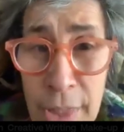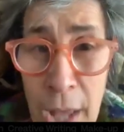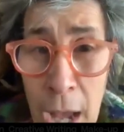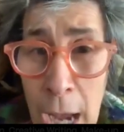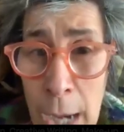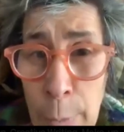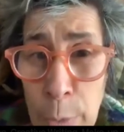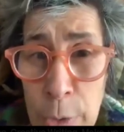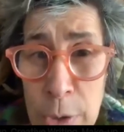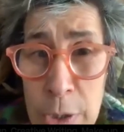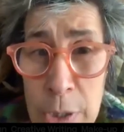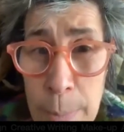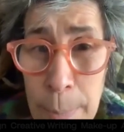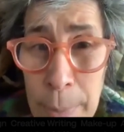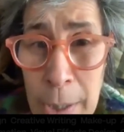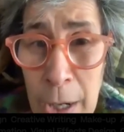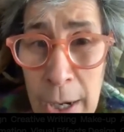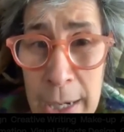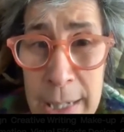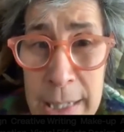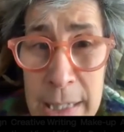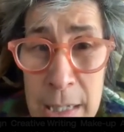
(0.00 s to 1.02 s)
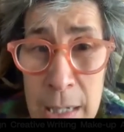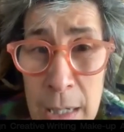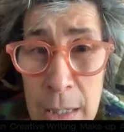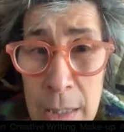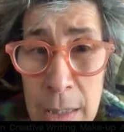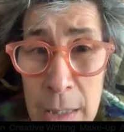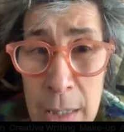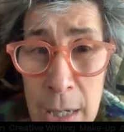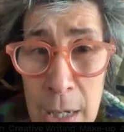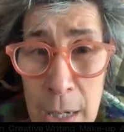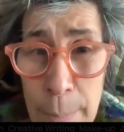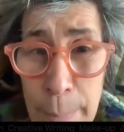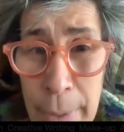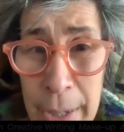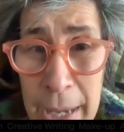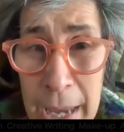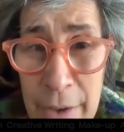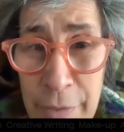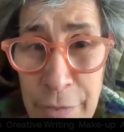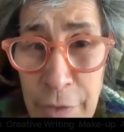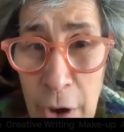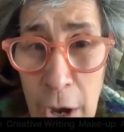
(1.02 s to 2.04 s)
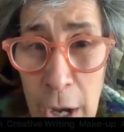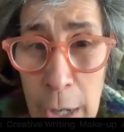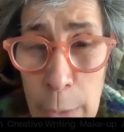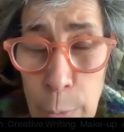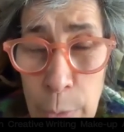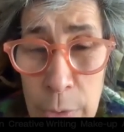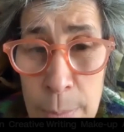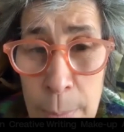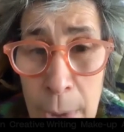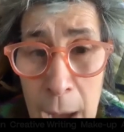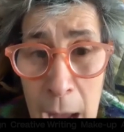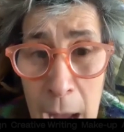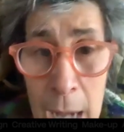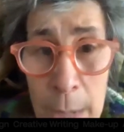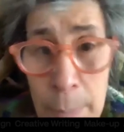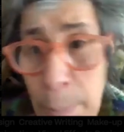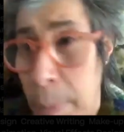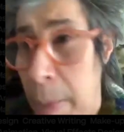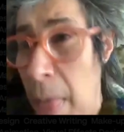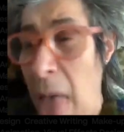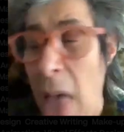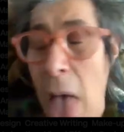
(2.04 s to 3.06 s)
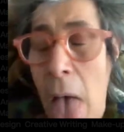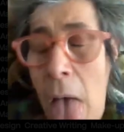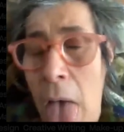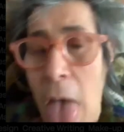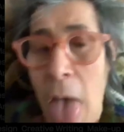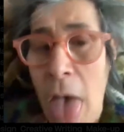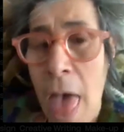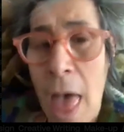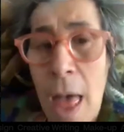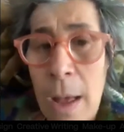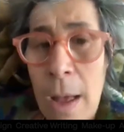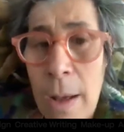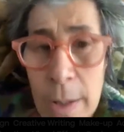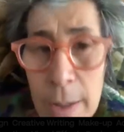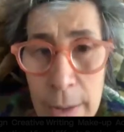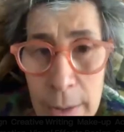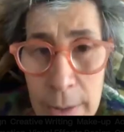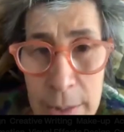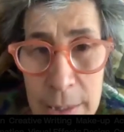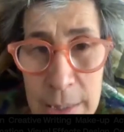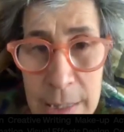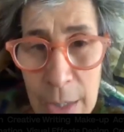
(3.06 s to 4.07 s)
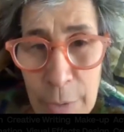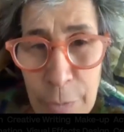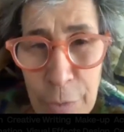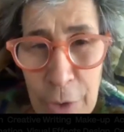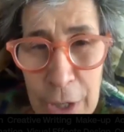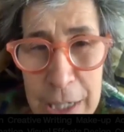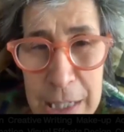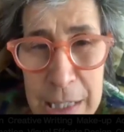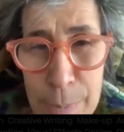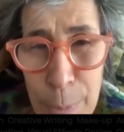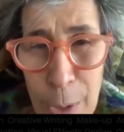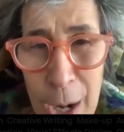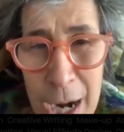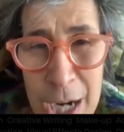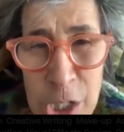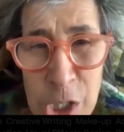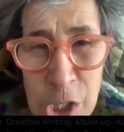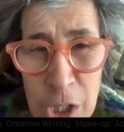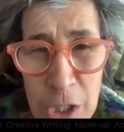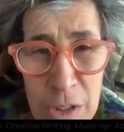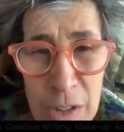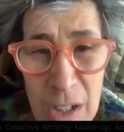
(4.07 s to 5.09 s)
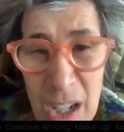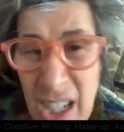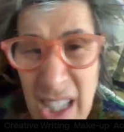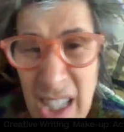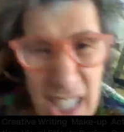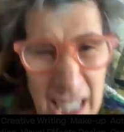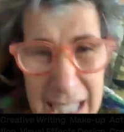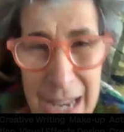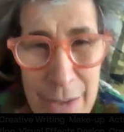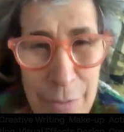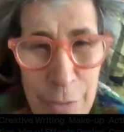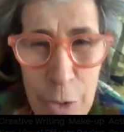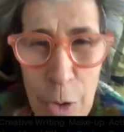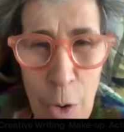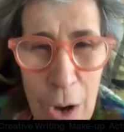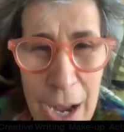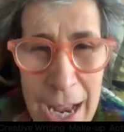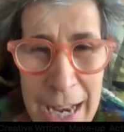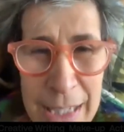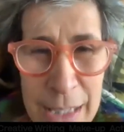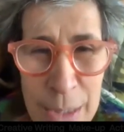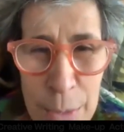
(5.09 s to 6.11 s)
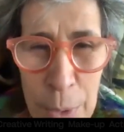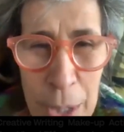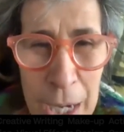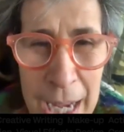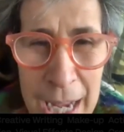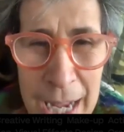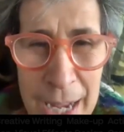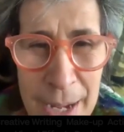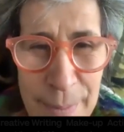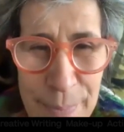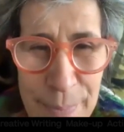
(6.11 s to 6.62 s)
I would apply to BFI with my bleh self-expression, and I never got anywhere.